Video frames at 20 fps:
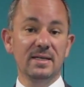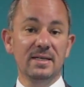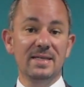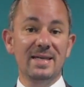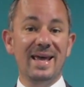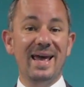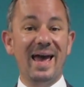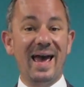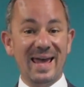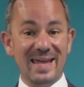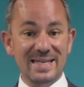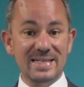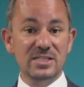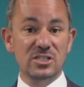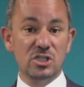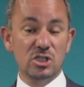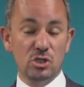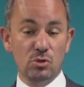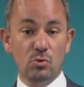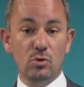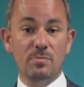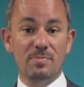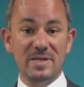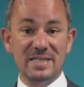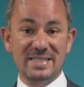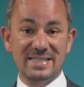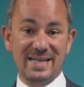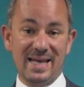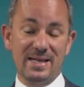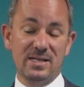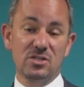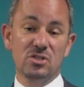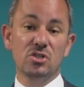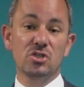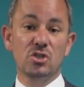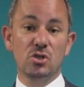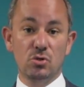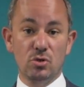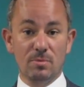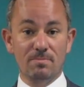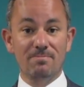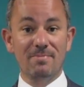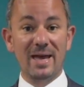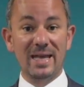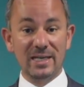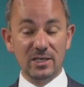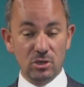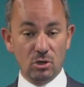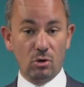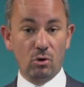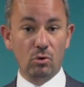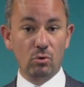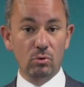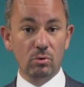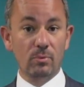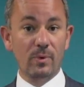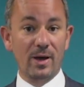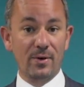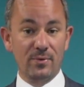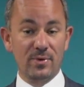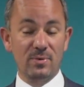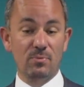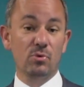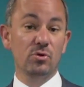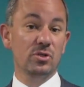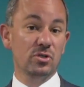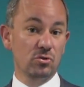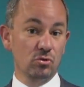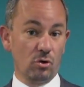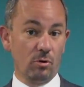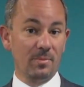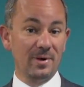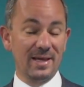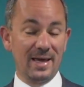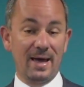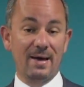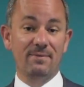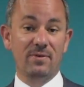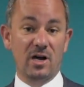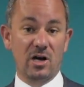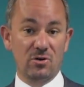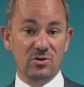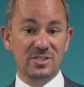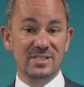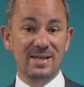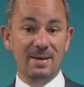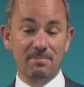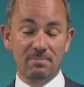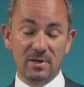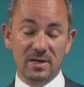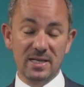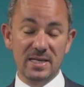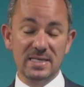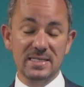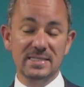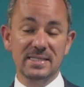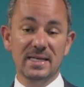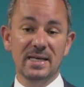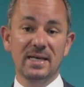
Year 8s, you would be sent to the main hall where we would normally have our assemblies.